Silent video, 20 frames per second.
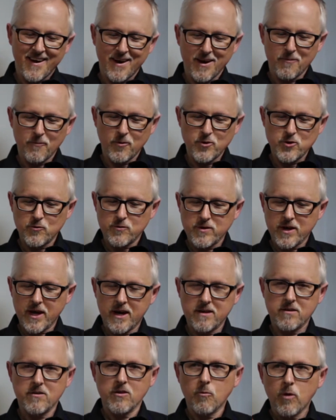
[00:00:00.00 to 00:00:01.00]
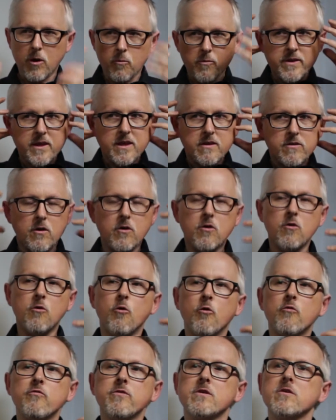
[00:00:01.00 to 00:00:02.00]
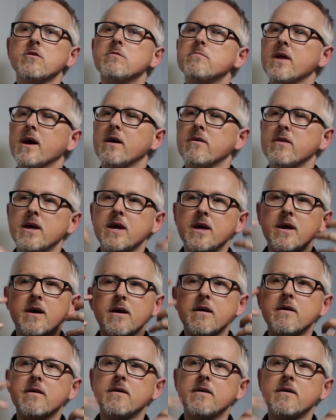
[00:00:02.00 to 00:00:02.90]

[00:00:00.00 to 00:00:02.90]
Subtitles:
which was kind of the one with the horns that come down here.